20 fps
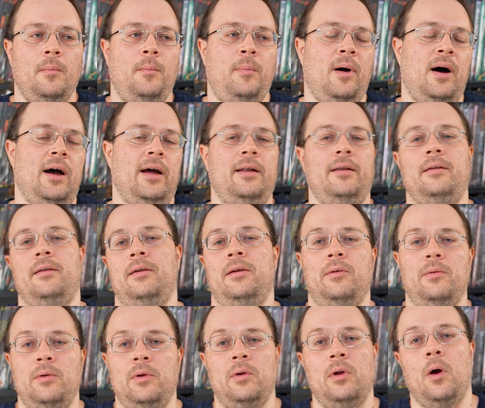but
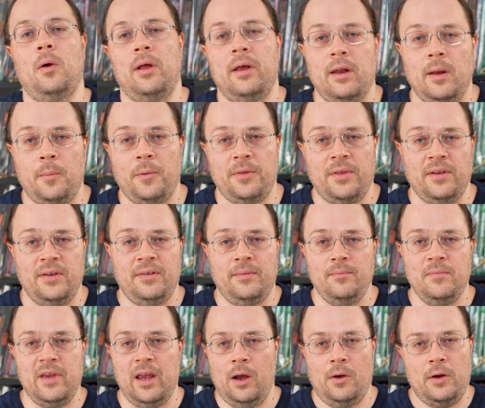you don't end up with this,
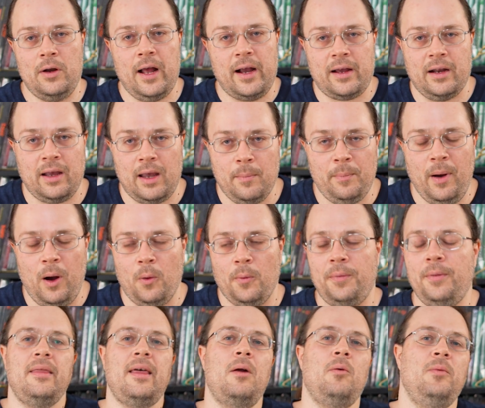you're not going to get both.
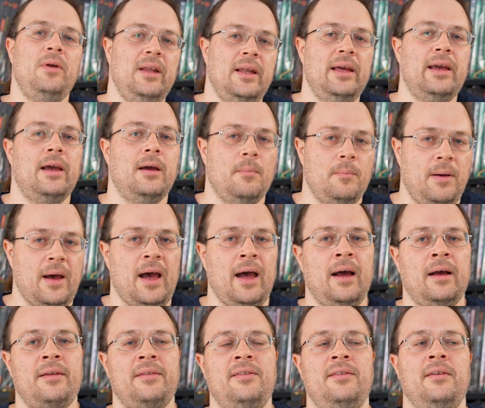That really
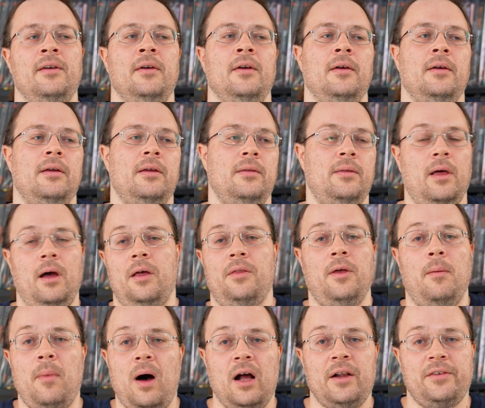impacts the
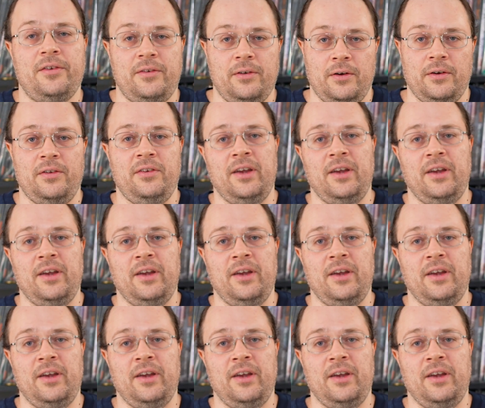monsters